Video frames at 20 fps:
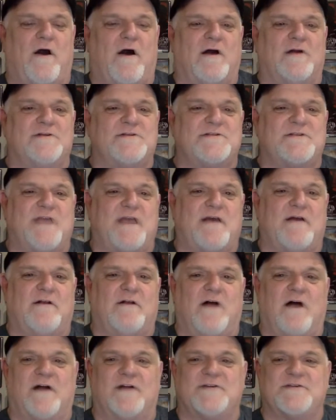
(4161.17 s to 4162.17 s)
on sale
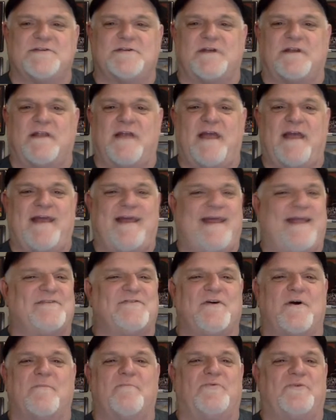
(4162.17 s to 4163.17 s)
on Sunday. It's
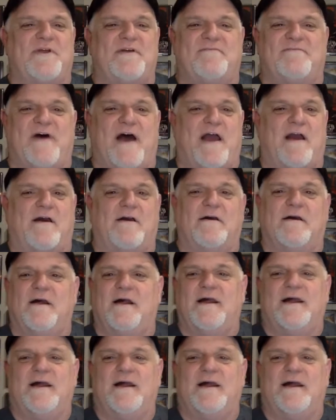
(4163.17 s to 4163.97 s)
complete fire.